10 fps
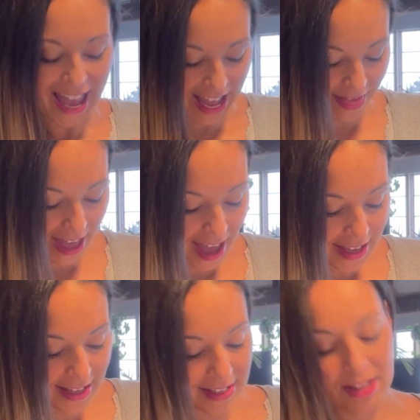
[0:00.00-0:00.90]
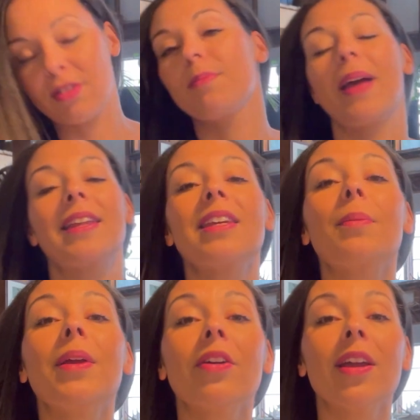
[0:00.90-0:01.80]
and that is the
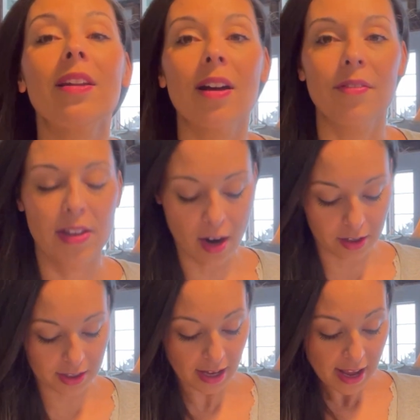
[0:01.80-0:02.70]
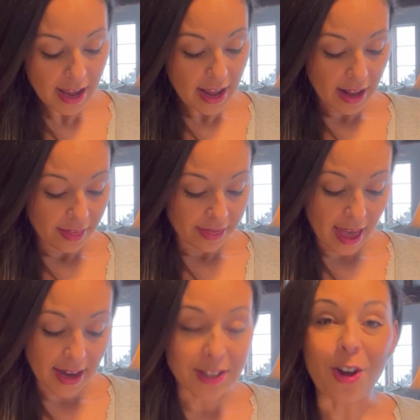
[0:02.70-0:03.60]
Romantic Period of the Arts.
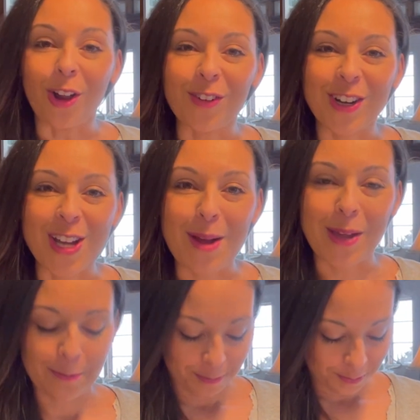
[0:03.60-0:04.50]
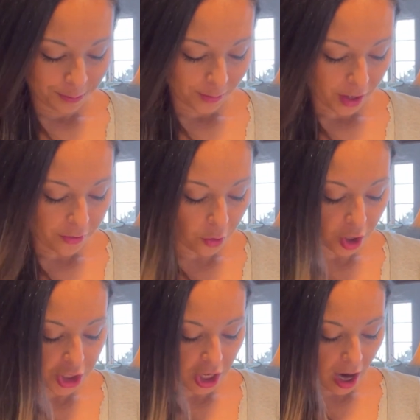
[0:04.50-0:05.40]
That is all of our timeline.
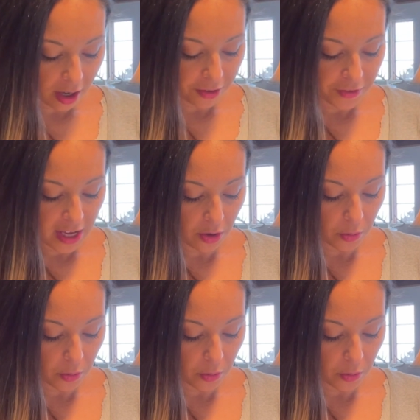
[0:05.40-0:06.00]
For geography,